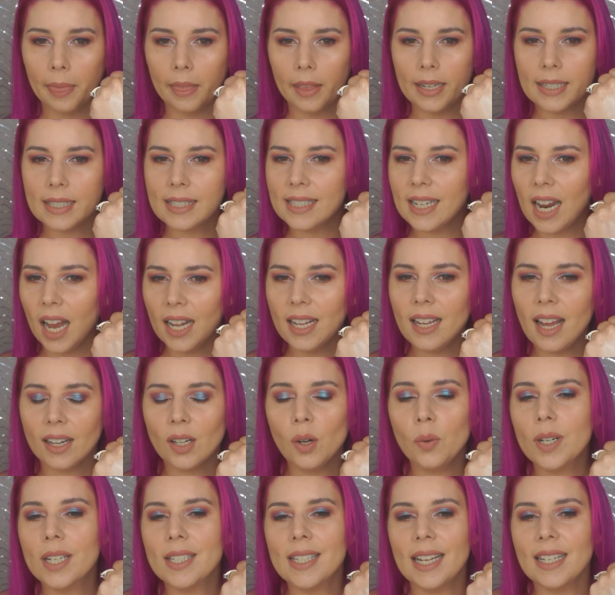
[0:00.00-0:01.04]
It's not, I
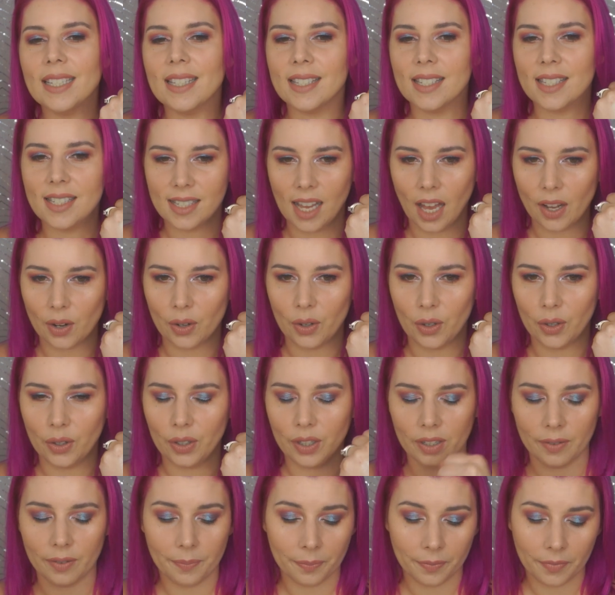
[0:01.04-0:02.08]
don't wanna say it's subtle,